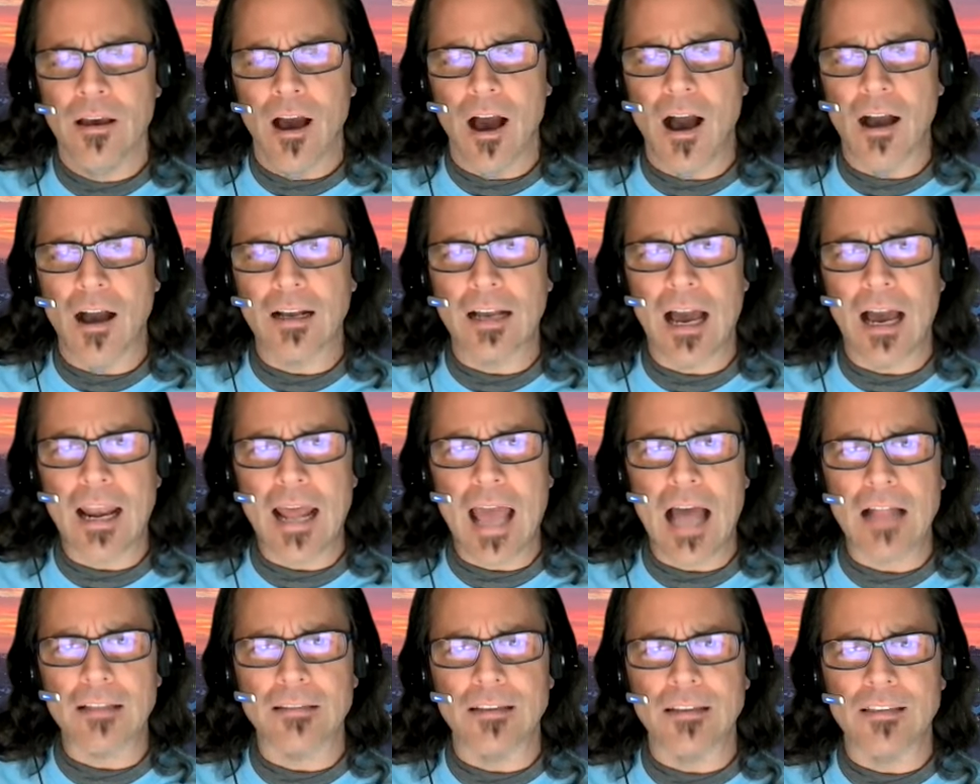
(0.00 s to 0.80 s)
Uh, got
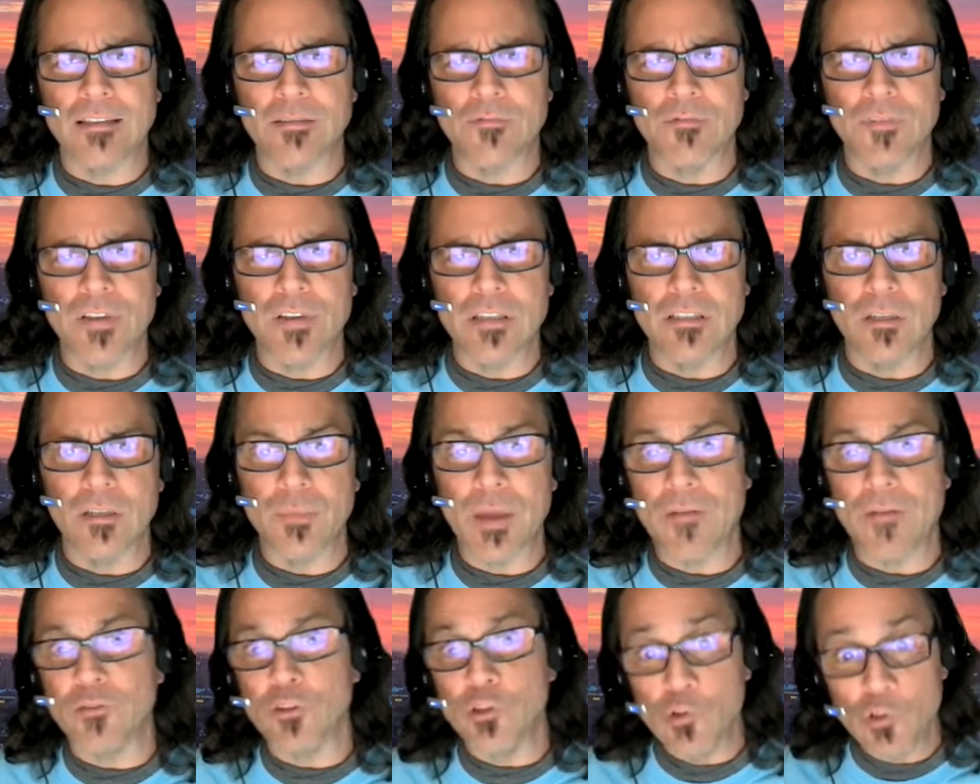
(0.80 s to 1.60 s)
out, did some visiting.
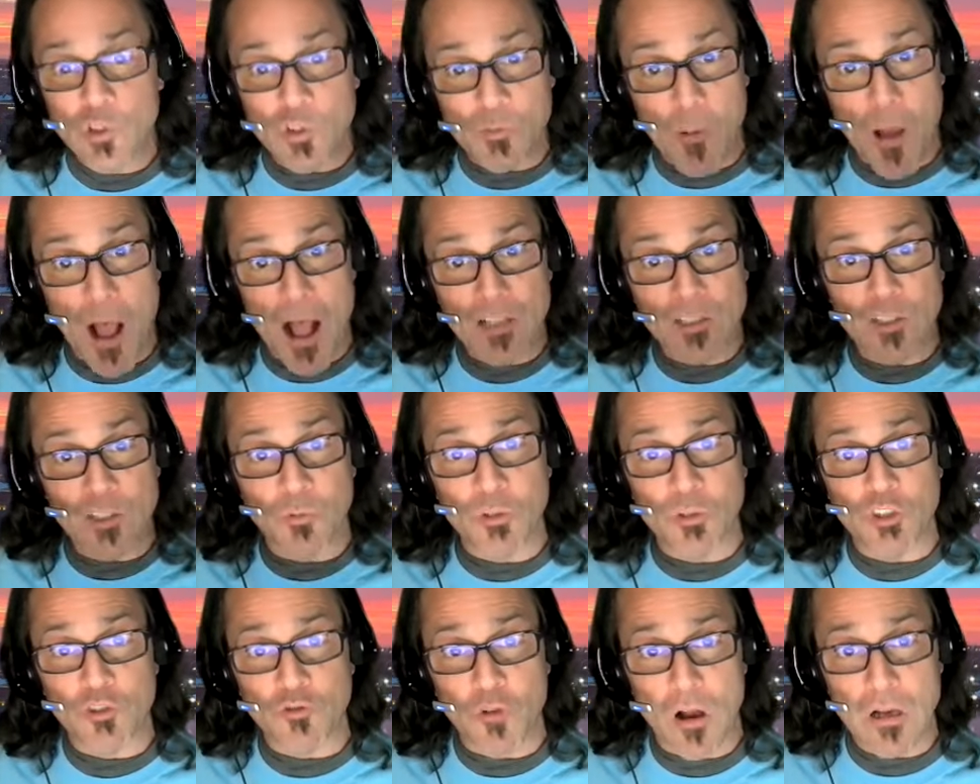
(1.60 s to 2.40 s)
We have a new sponsor
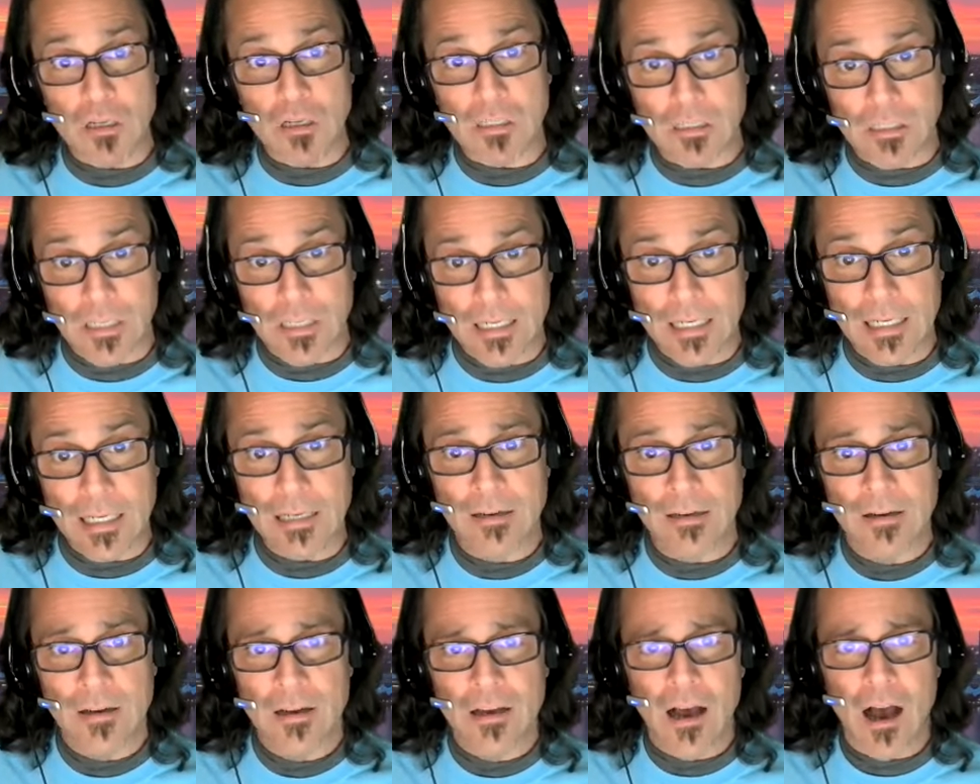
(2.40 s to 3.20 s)
with Drug
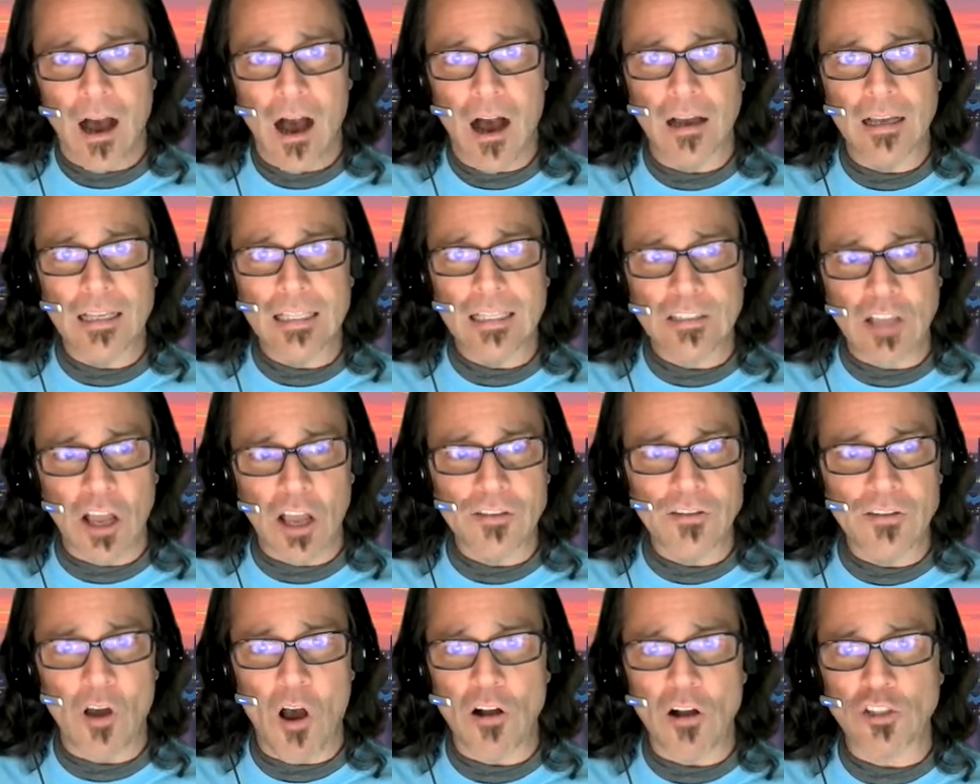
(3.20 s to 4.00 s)
City uh, in
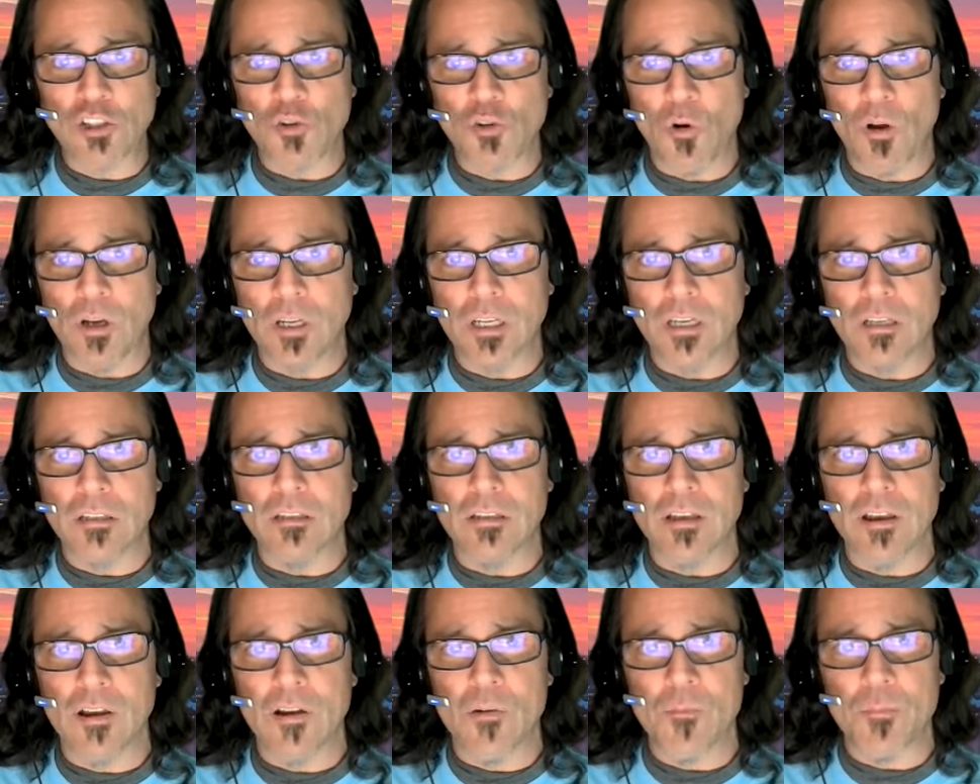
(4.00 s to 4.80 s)
Dundalk joining
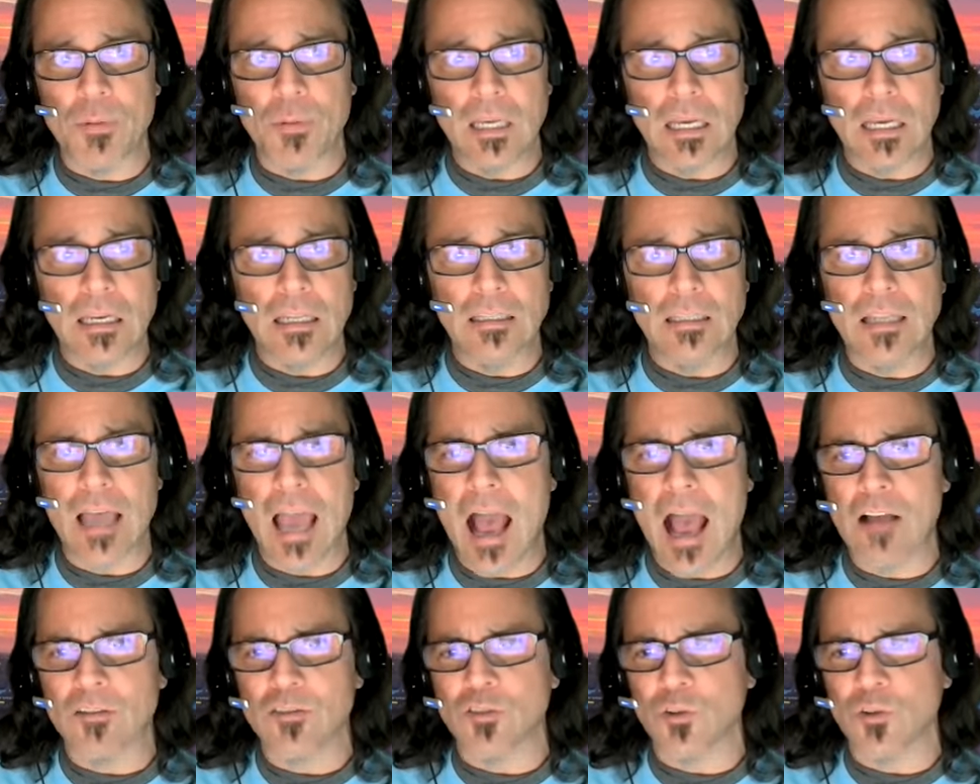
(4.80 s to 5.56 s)
us here beginning now.